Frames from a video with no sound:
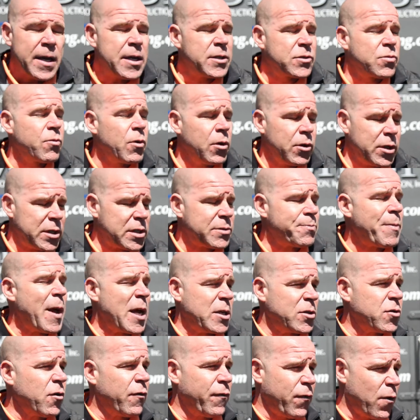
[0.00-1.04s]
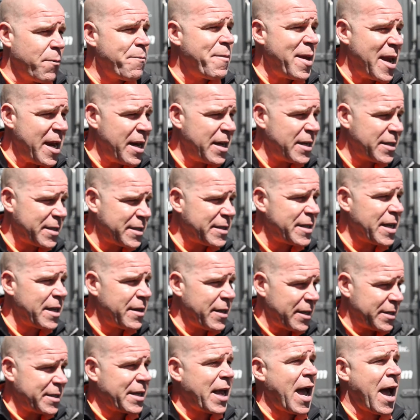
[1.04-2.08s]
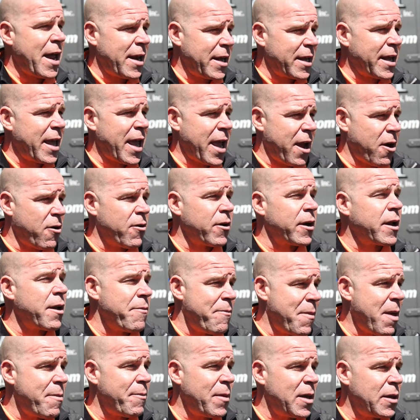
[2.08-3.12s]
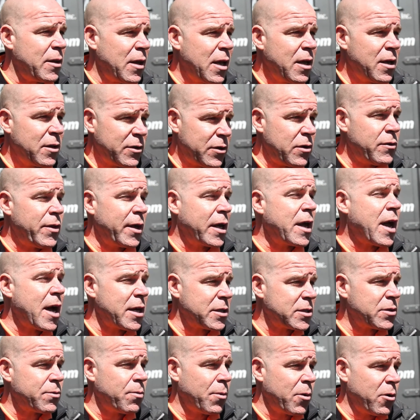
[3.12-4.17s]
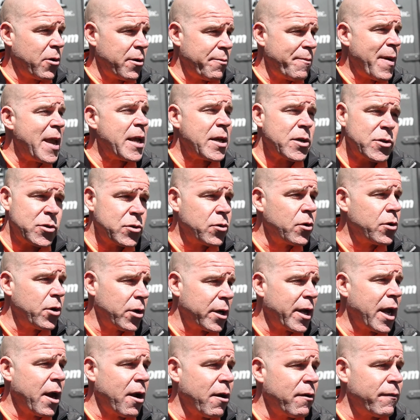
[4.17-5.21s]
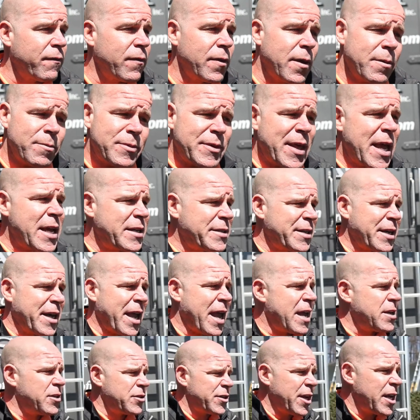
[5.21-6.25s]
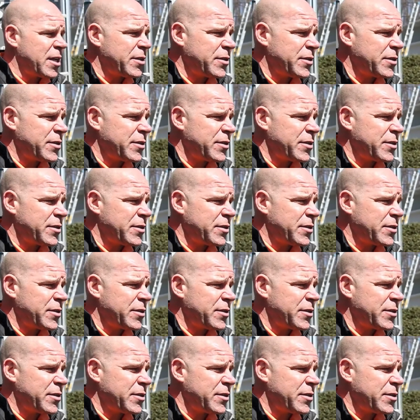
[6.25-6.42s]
It's really special for me to see this kind of care and commitment to the customer and making sure you're caring for them. Thanks again, Jason.